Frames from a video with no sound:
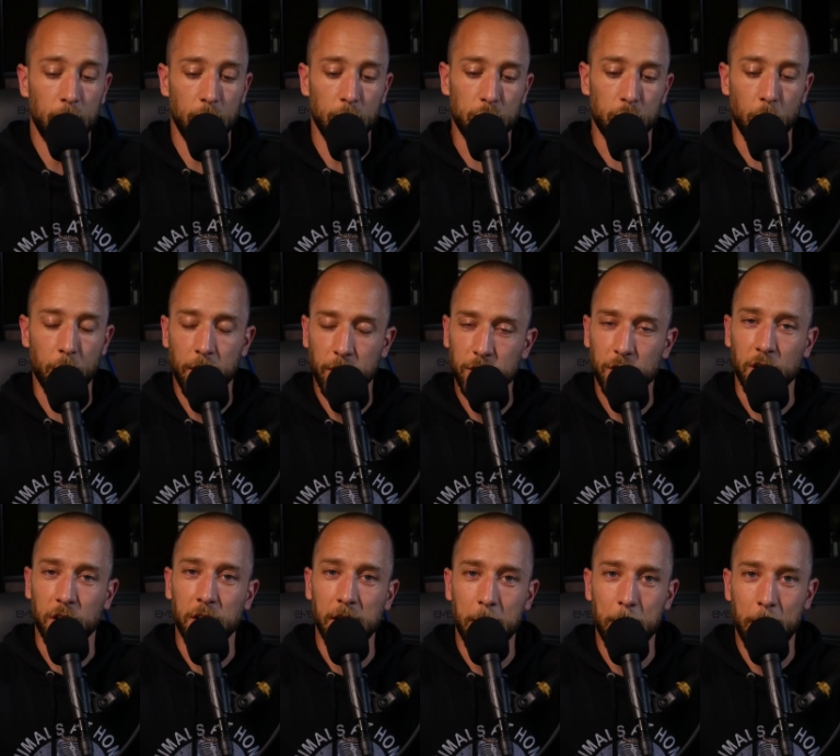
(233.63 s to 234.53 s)
So there's
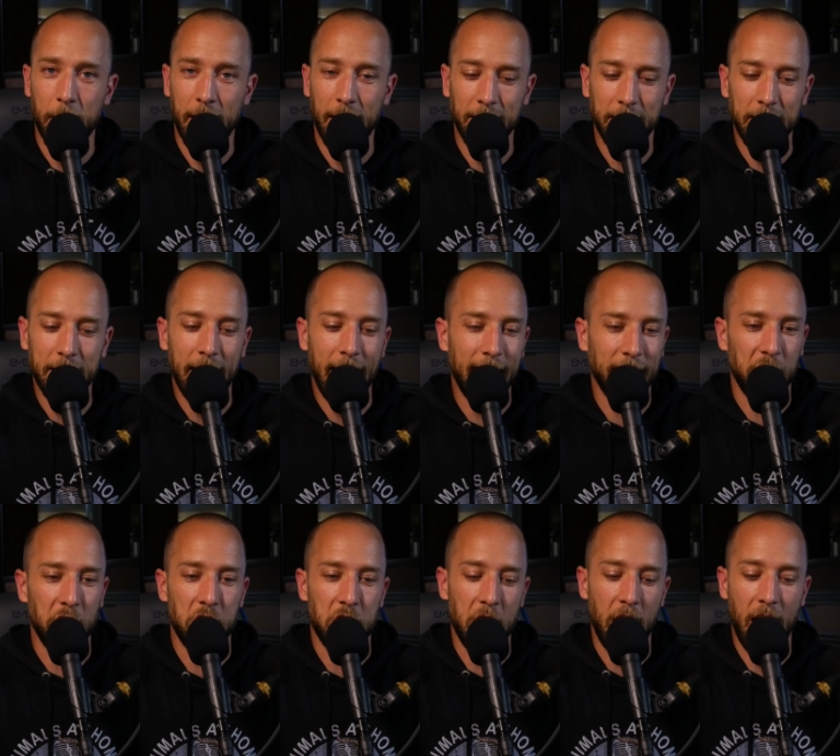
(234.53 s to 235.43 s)
the clip. And I think
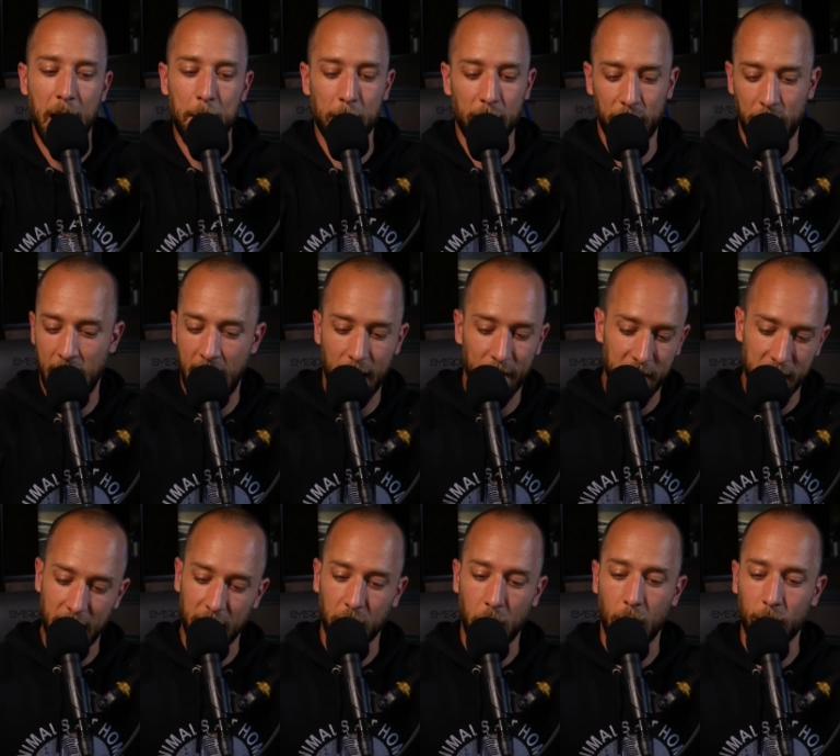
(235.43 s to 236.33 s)
at the time of
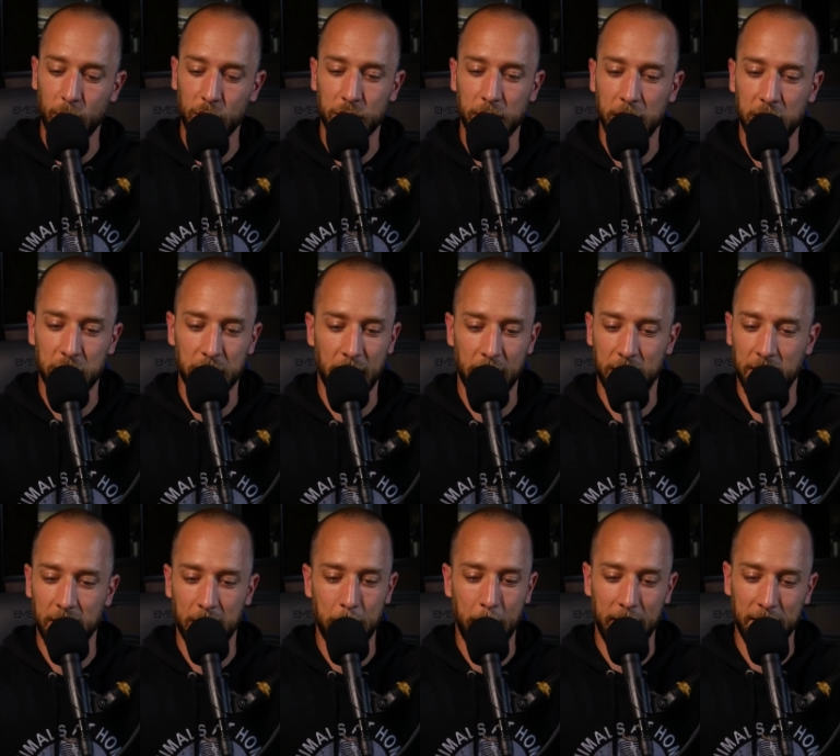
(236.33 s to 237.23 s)
having that conversation, I
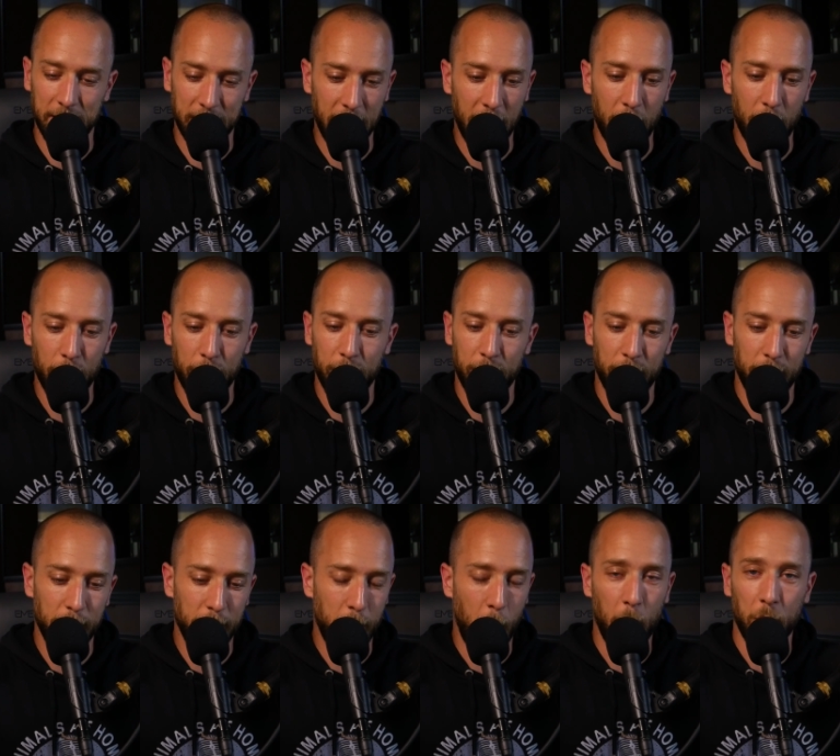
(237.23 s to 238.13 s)
think
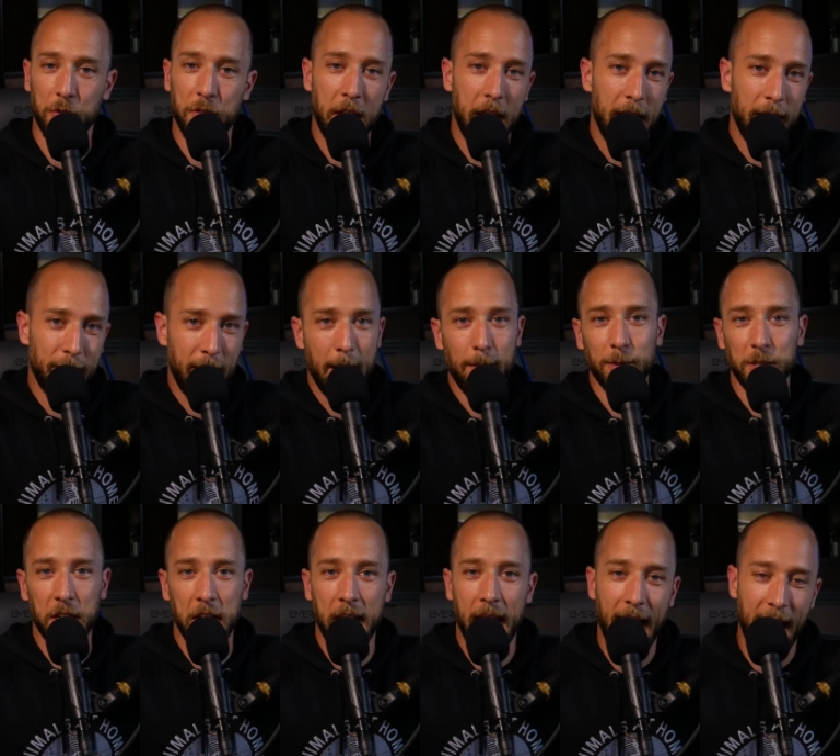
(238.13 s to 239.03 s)
myself, both Dave,
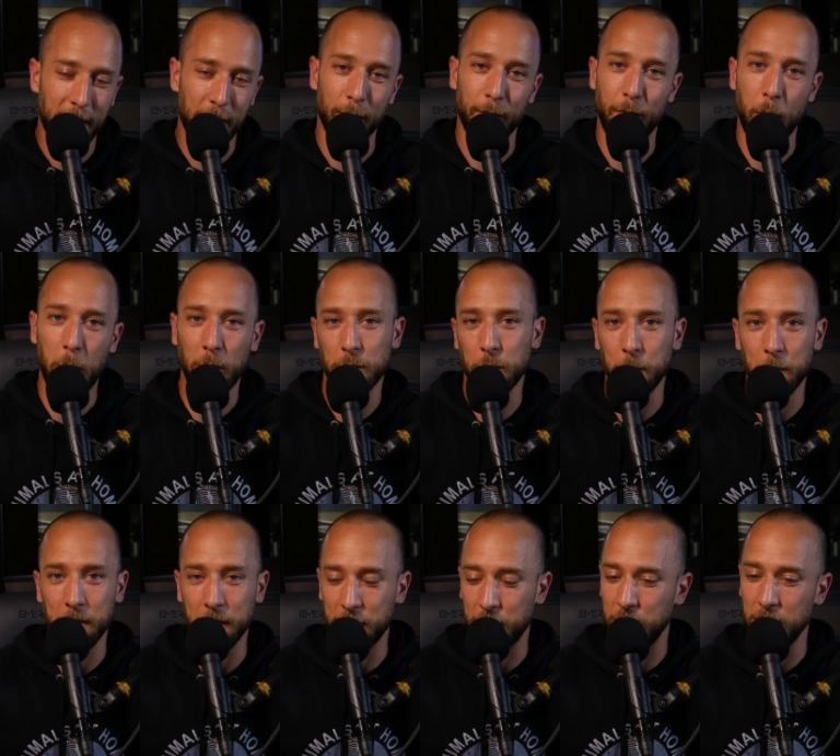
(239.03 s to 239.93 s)
MJ, and the folks who
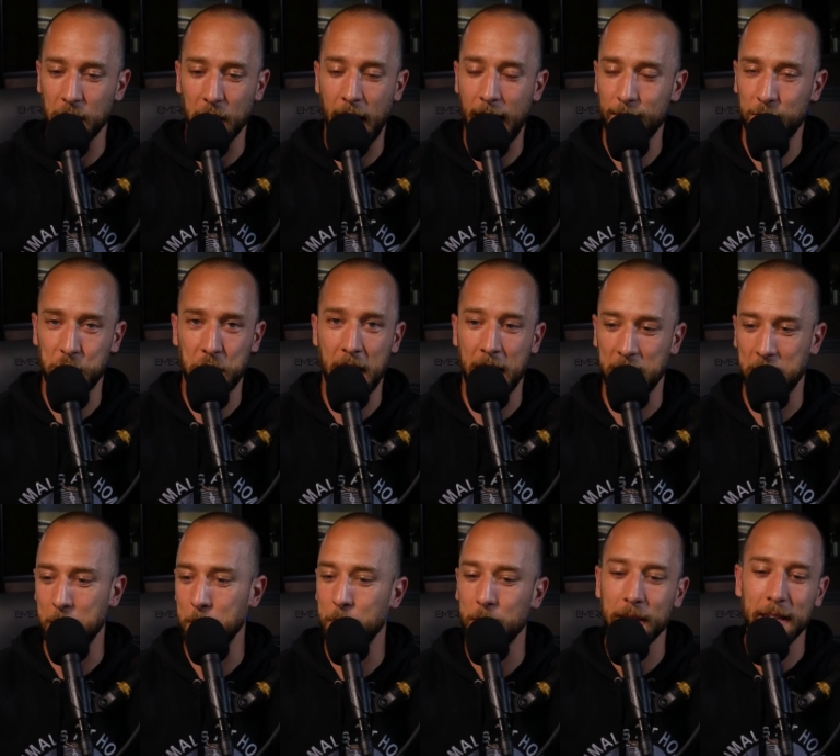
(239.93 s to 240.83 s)
are in the live
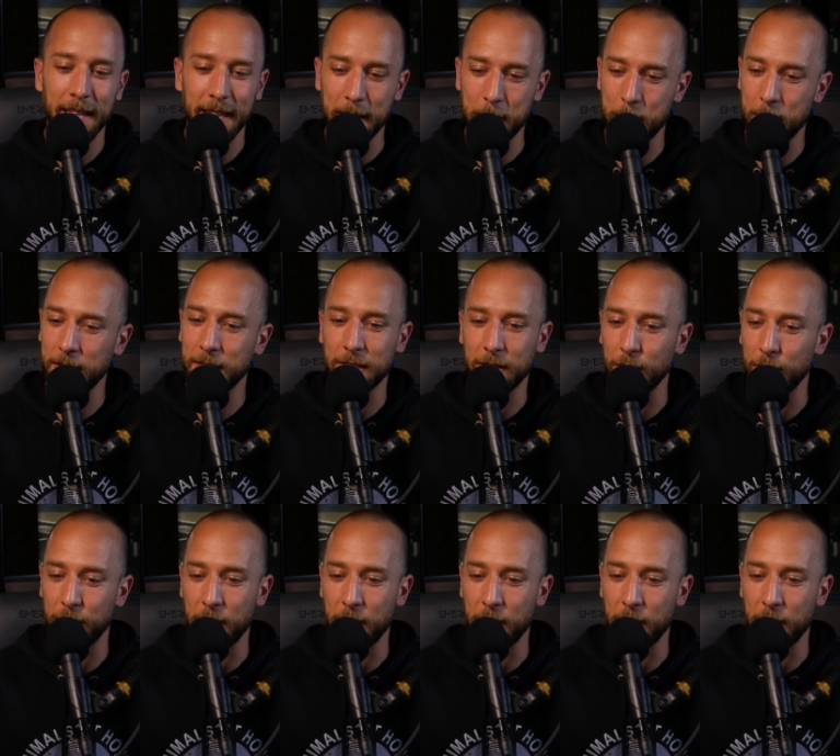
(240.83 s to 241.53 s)
chat completely missed the